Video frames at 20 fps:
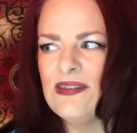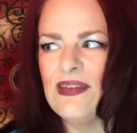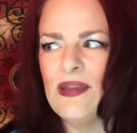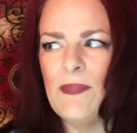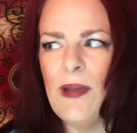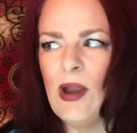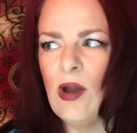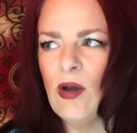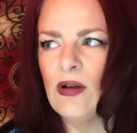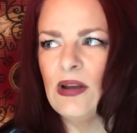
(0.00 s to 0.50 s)
and
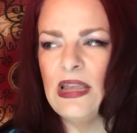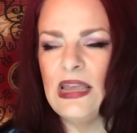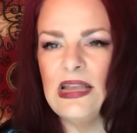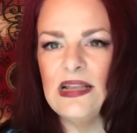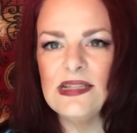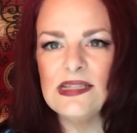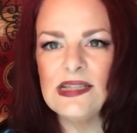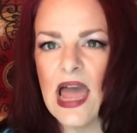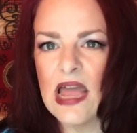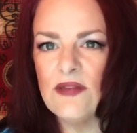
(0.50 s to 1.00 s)
apparently
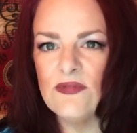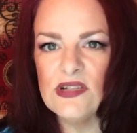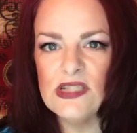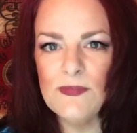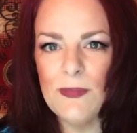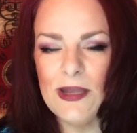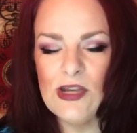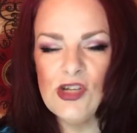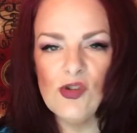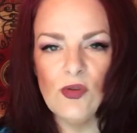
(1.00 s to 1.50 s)
it's kind of a
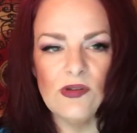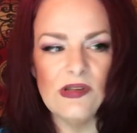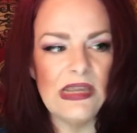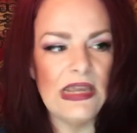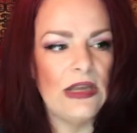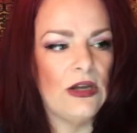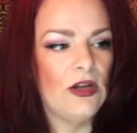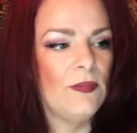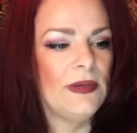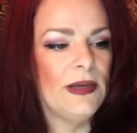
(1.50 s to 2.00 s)
special
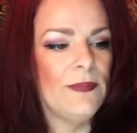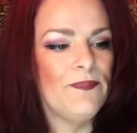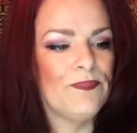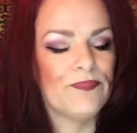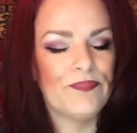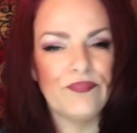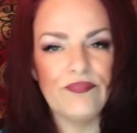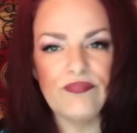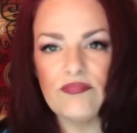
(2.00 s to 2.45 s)
deal, but